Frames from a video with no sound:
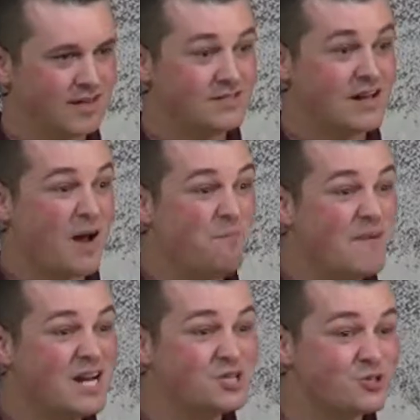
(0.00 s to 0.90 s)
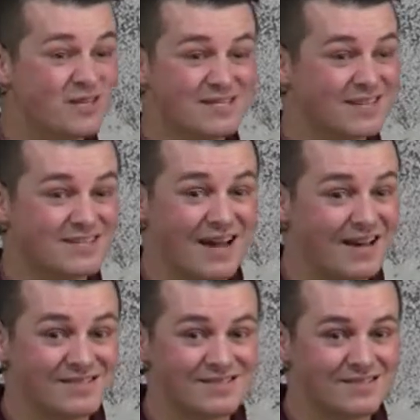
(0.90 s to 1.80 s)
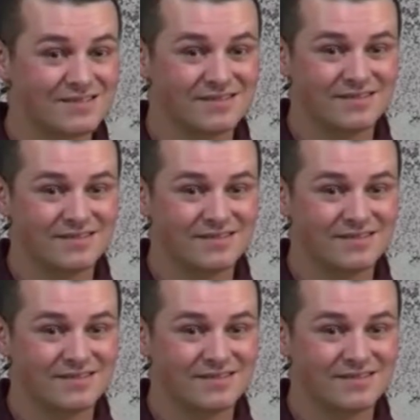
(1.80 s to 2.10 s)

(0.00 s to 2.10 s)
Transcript: It's not ministry success.